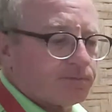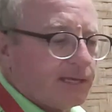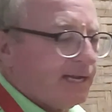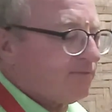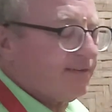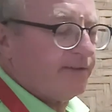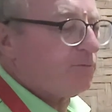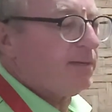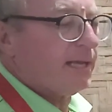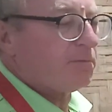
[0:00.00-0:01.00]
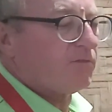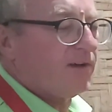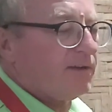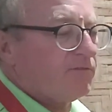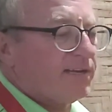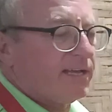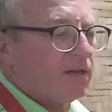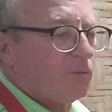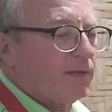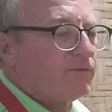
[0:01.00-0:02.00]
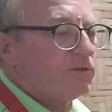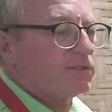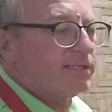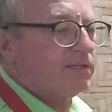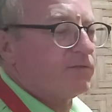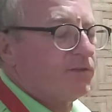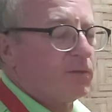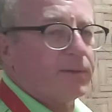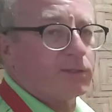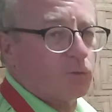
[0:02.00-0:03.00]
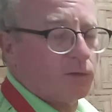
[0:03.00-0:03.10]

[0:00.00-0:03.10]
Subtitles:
I have never been able to find vanilla wafers here in the Philippines